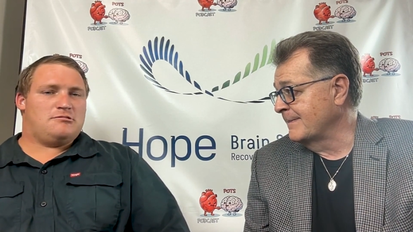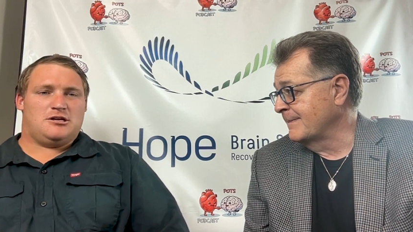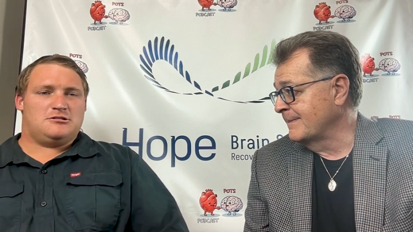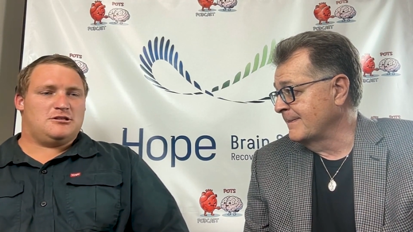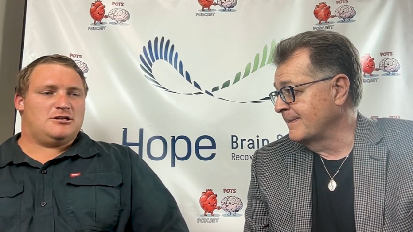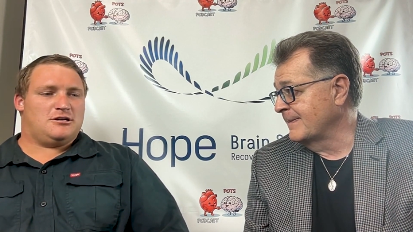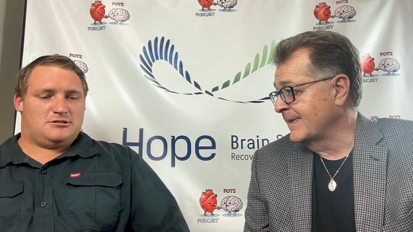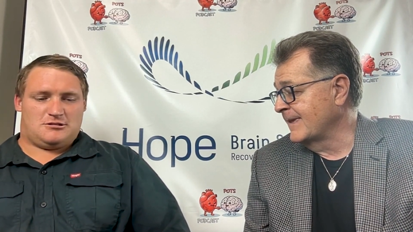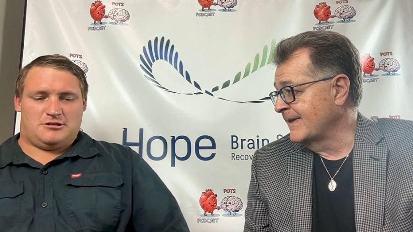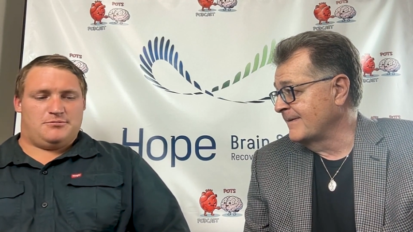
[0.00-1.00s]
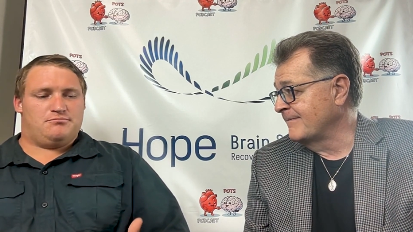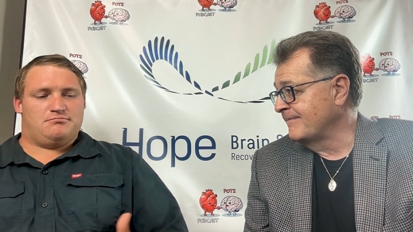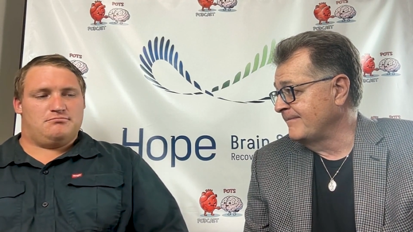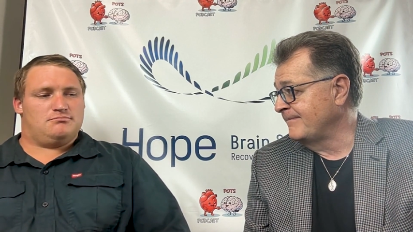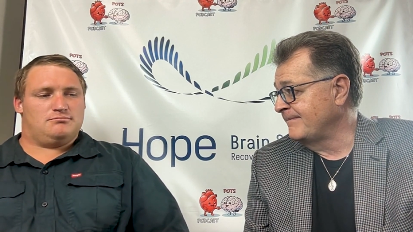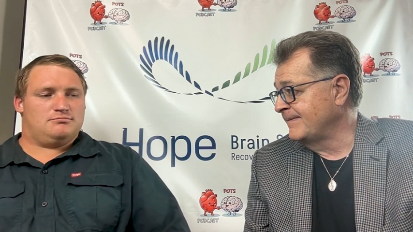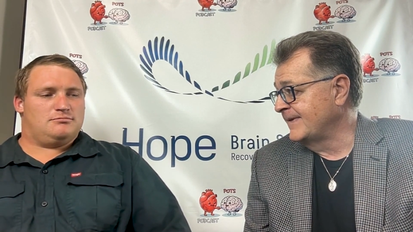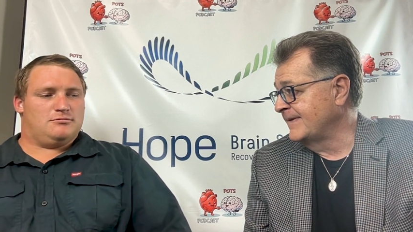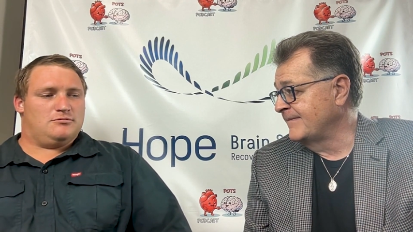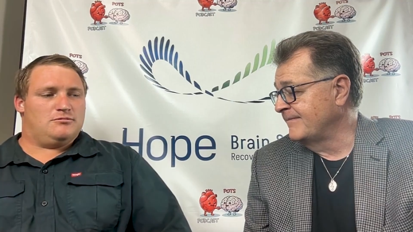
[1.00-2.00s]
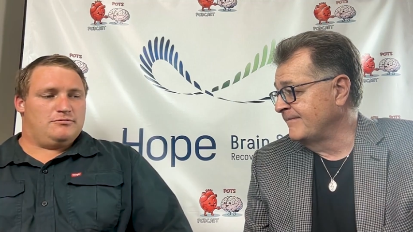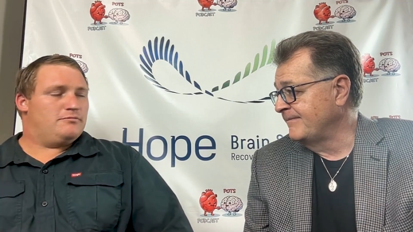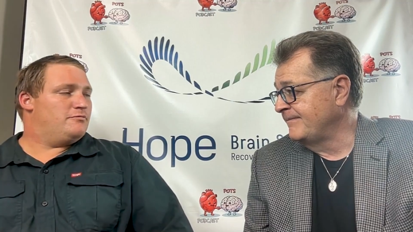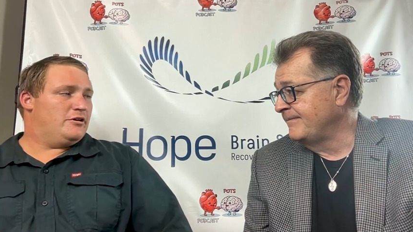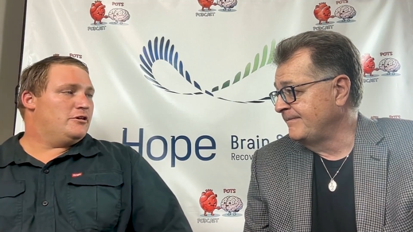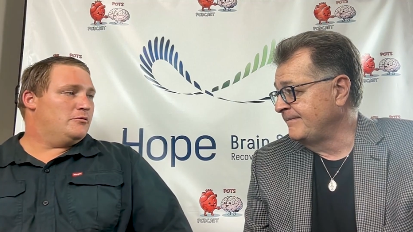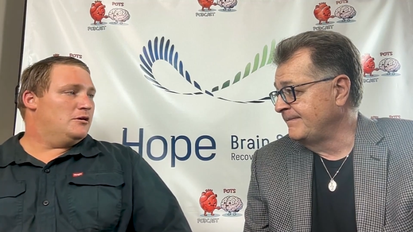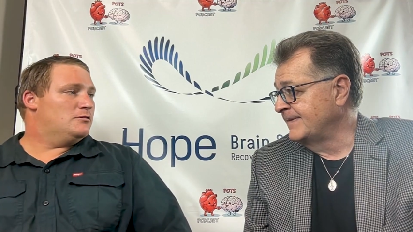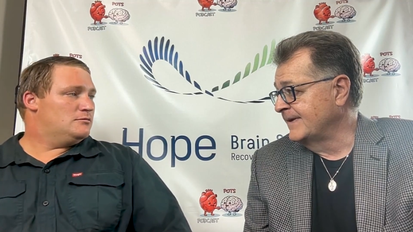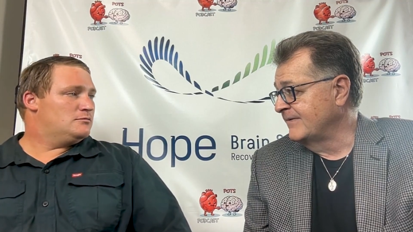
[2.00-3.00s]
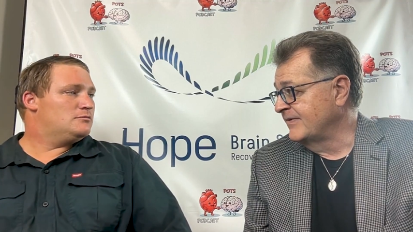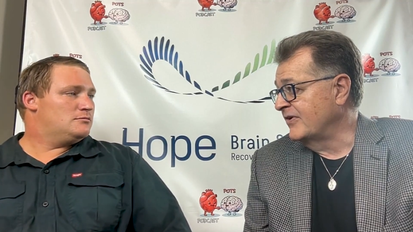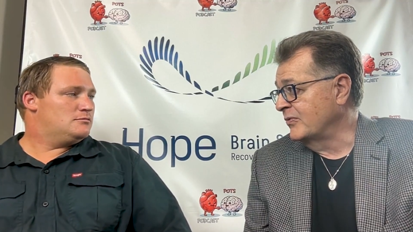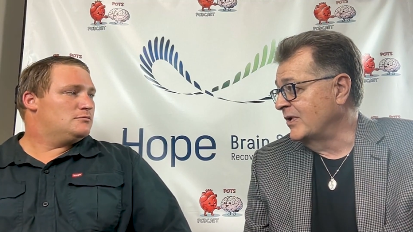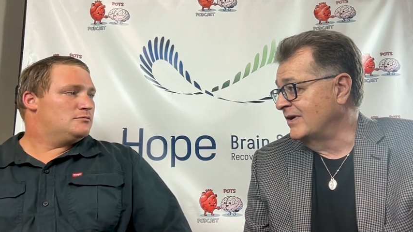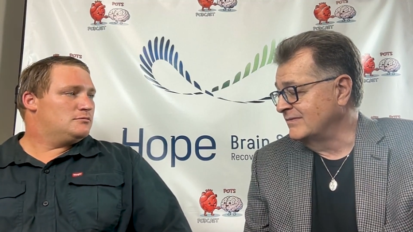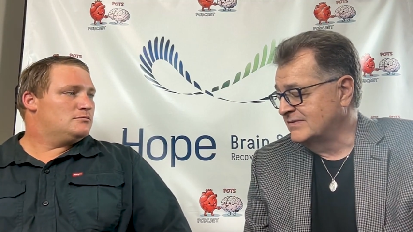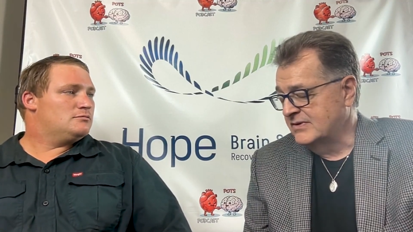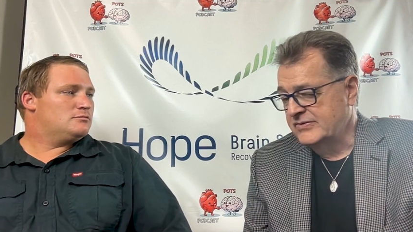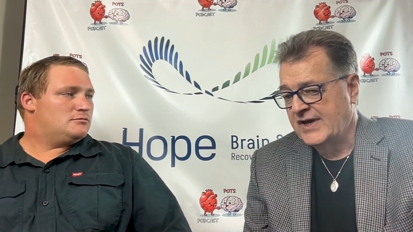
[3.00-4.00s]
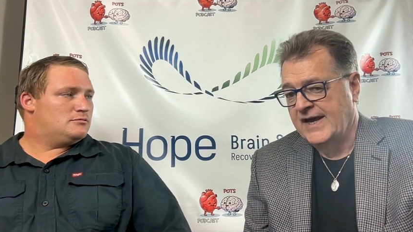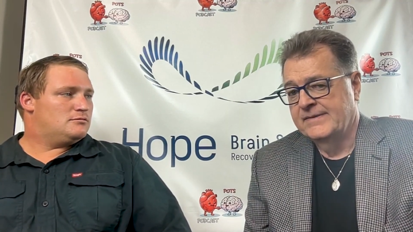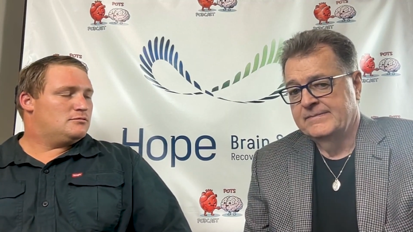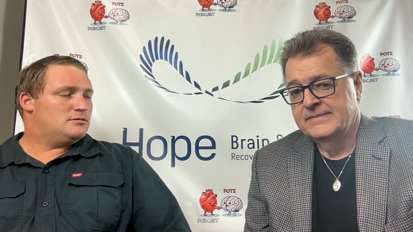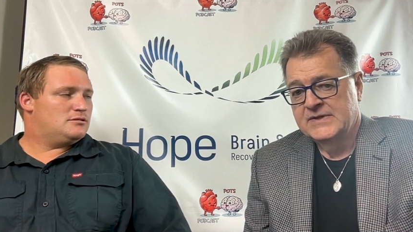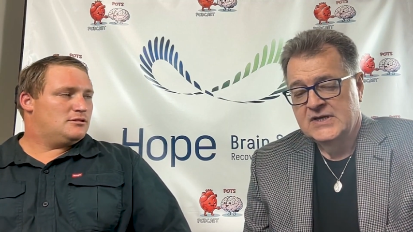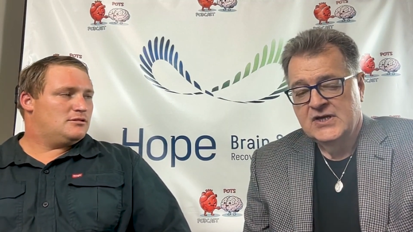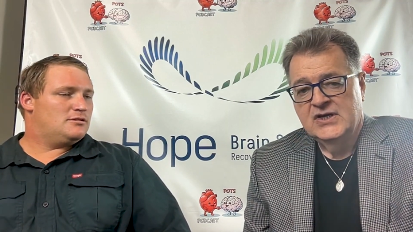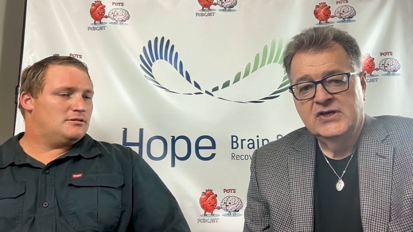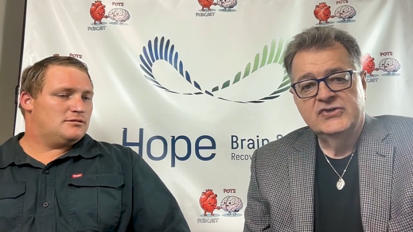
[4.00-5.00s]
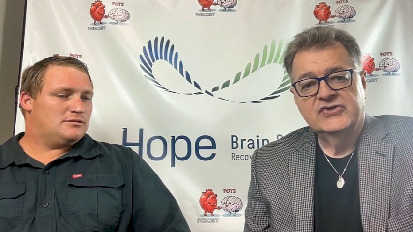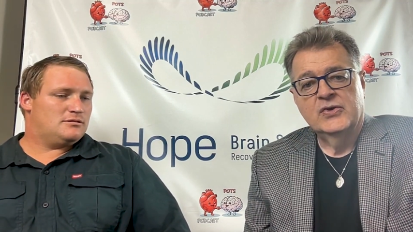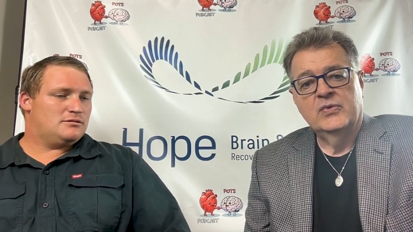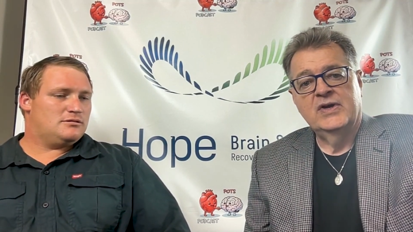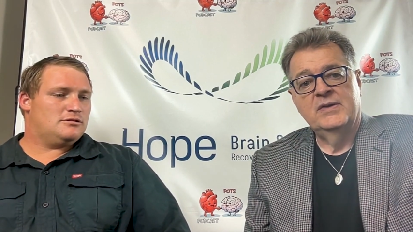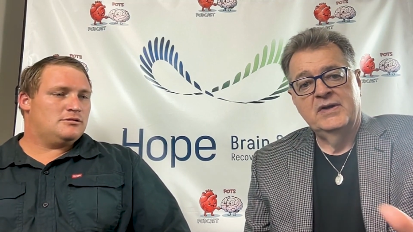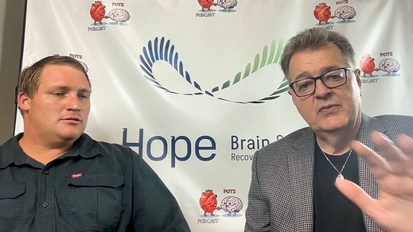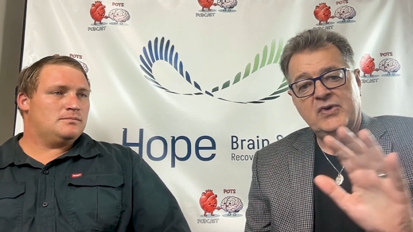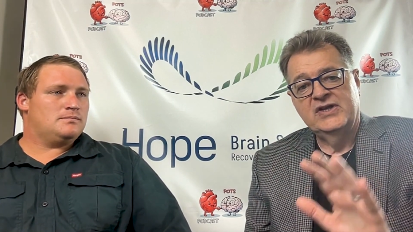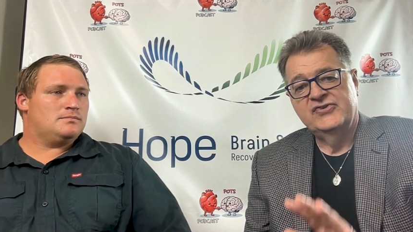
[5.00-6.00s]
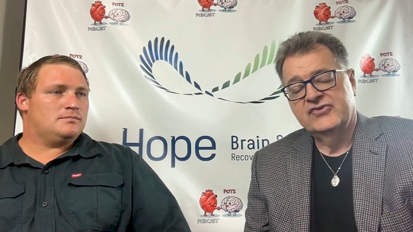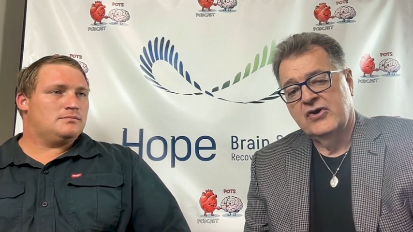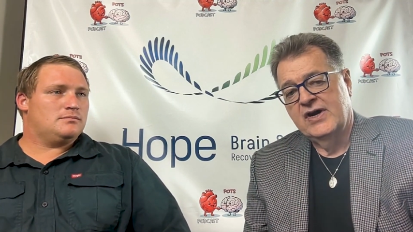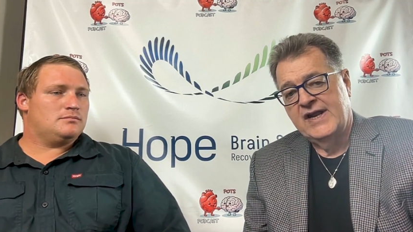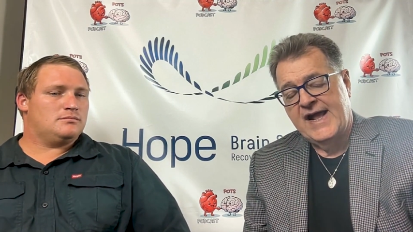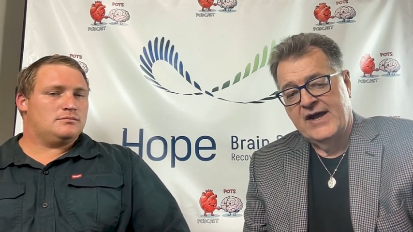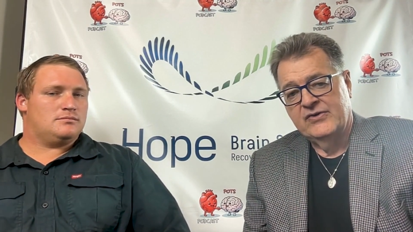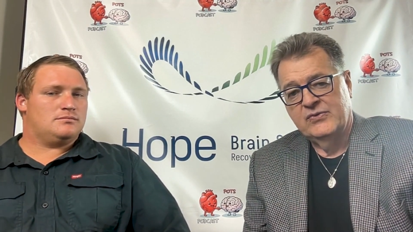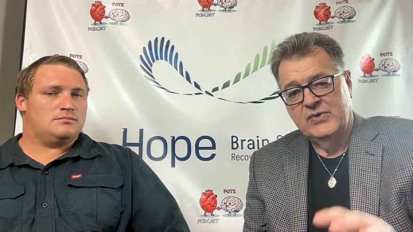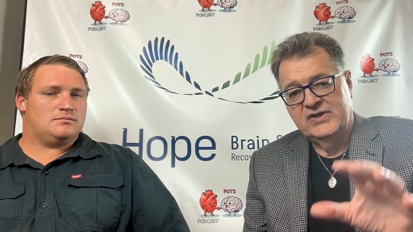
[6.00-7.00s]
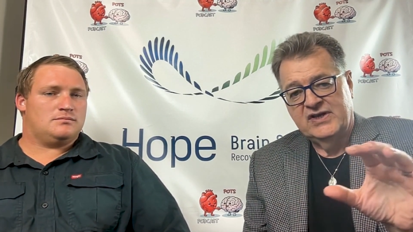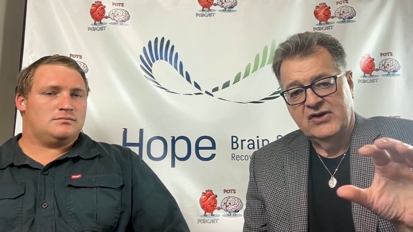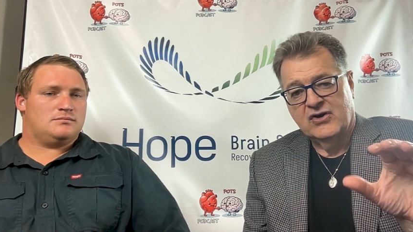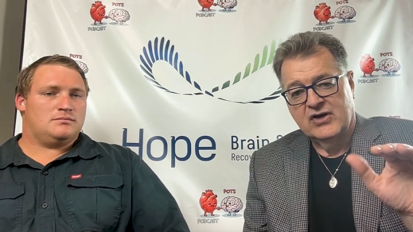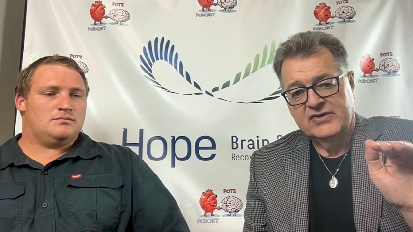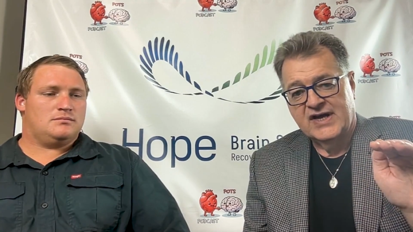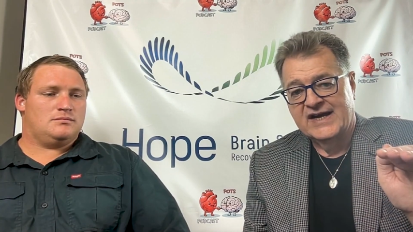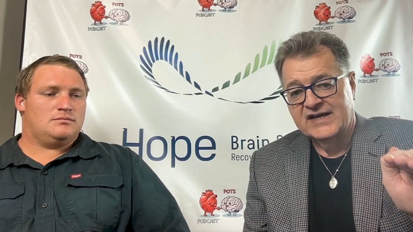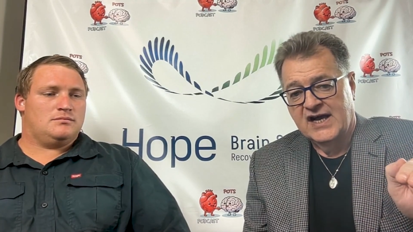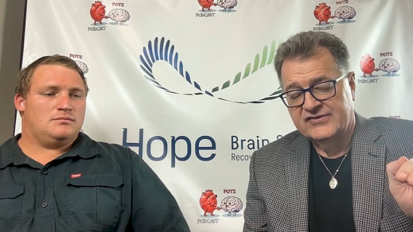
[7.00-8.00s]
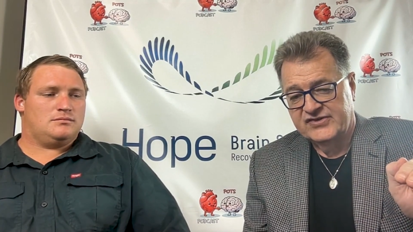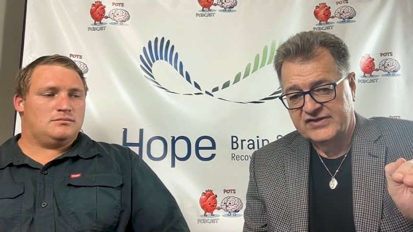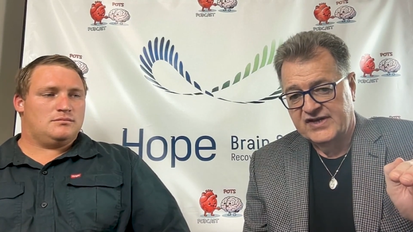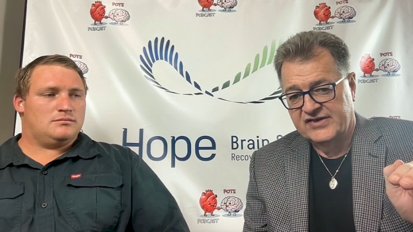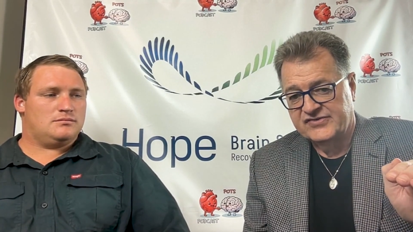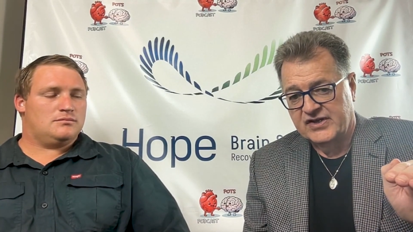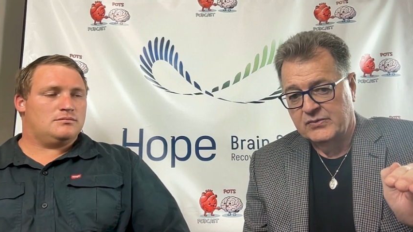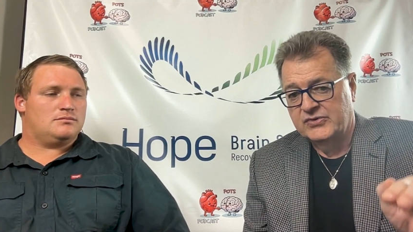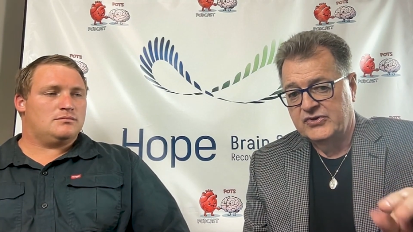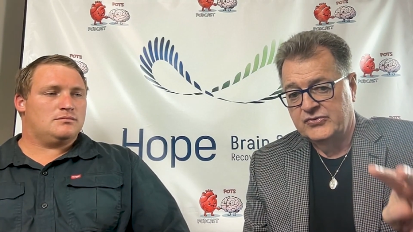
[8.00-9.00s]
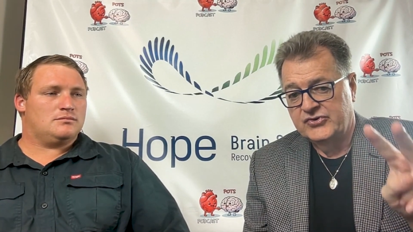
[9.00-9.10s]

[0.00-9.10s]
Speaker 1: I'd say I sleep very well.
Speaker 2: Very well. Okay. So when it, when he started out, we did our diagnostic testing. We do